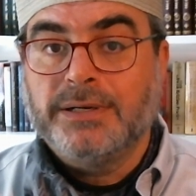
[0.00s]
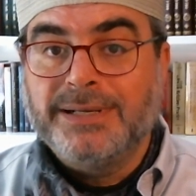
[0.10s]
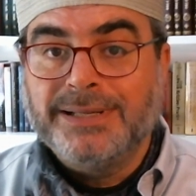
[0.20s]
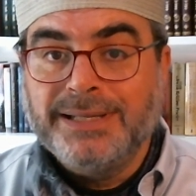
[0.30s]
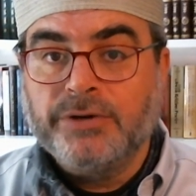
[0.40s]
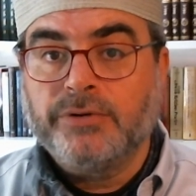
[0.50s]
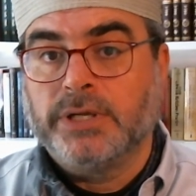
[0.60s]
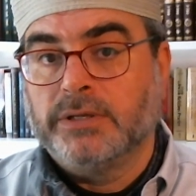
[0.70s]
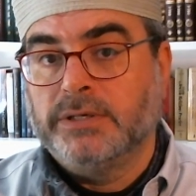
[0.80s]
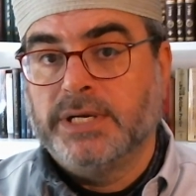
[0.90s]
clearing
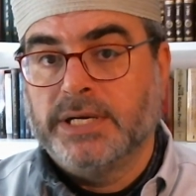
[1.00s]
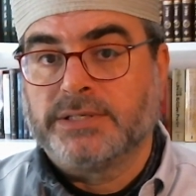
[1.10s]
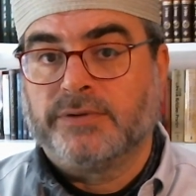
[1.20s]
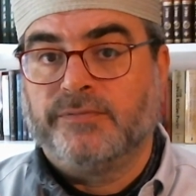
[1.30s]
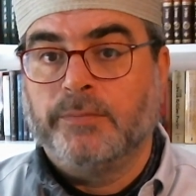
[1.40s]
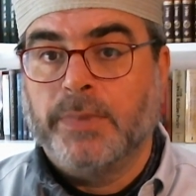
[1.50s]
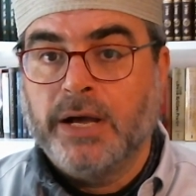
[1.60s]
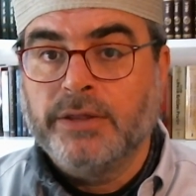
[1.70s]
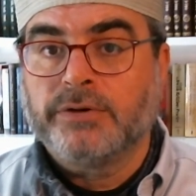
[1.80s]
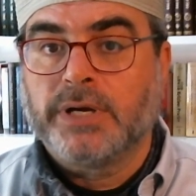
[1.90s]
the desk from
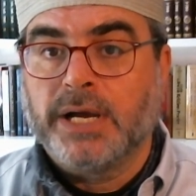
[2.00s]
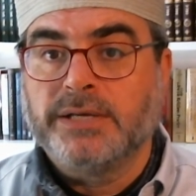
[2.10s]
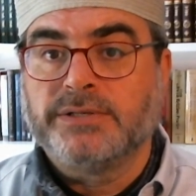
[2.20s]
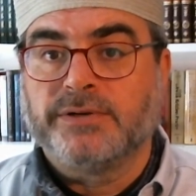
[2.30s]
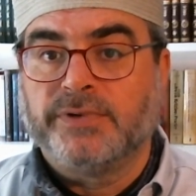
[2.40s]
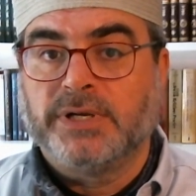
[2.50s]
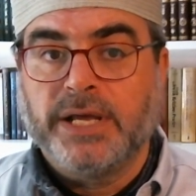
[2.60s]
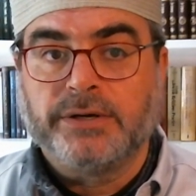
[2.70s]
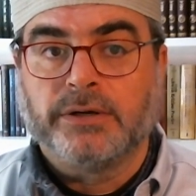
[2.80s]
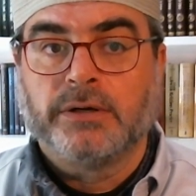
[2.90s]
other kinds of
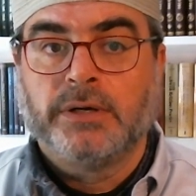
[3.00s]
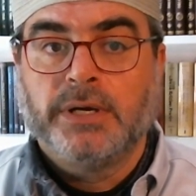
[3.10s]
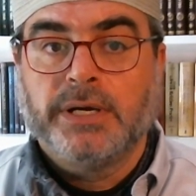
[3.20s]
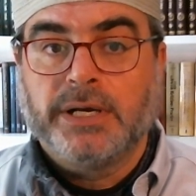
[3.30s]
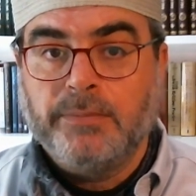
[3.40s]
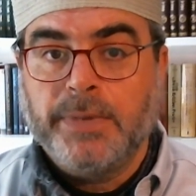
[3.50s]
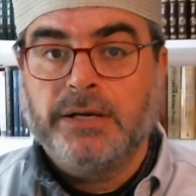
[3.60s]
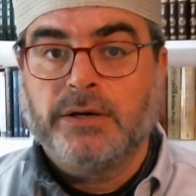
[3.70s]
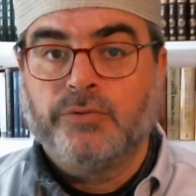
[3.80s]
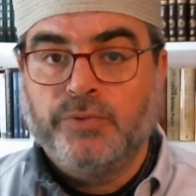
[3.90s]
clutter can make
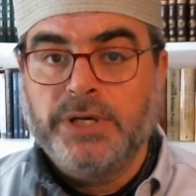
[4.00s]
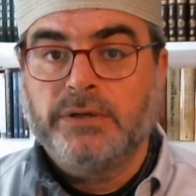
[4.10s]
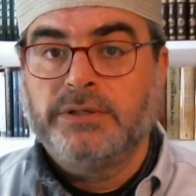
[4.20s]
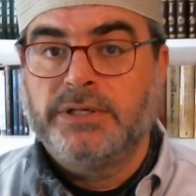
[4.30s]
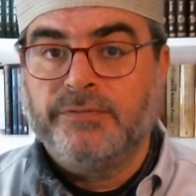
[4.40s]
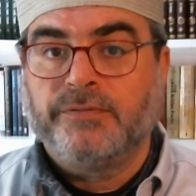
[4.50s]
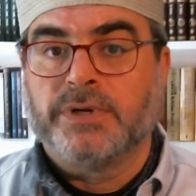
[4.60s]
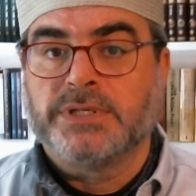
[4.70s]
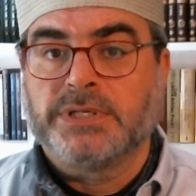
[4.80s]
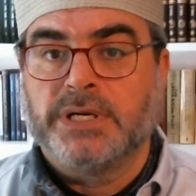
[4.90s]
a real
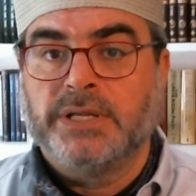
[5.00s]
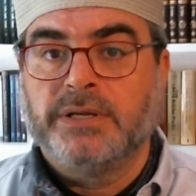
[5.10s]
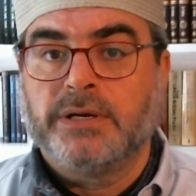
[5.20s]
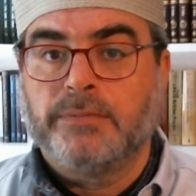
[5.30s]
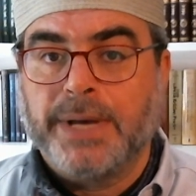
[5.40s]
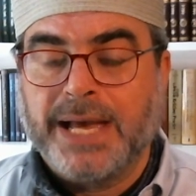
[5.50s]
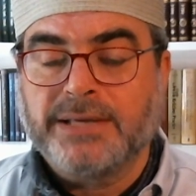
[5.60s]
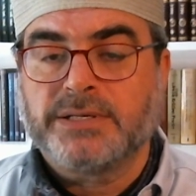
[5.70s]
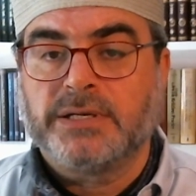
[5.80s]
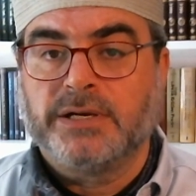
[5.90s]
difference in the
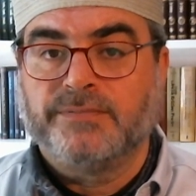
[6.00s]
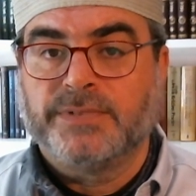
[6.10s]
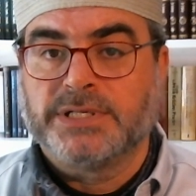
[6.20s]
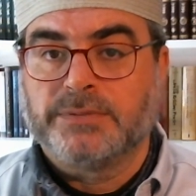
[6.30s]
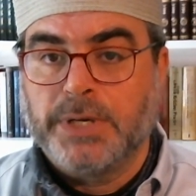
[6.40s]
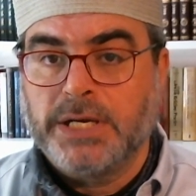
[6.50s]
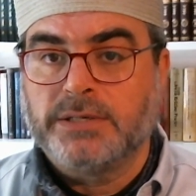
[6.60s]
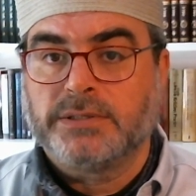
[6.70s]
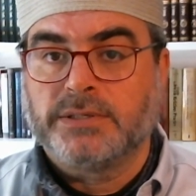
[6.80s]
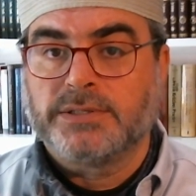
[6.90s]
capacity of the
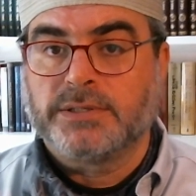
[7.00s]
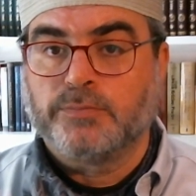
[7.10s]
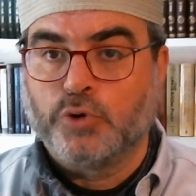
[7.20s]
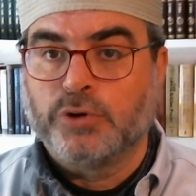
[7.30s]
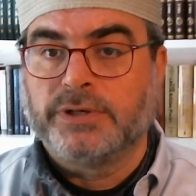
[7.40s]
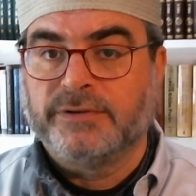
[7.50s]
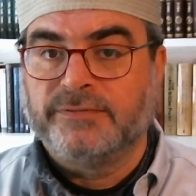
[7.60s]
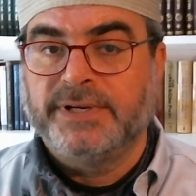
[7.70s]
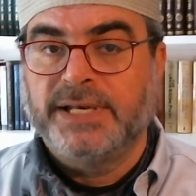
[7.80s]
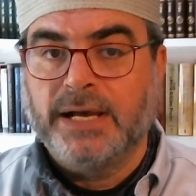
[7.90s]
space to support
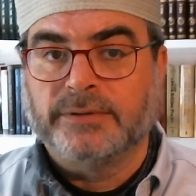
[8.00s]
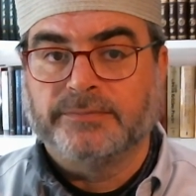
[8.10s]
tefillah.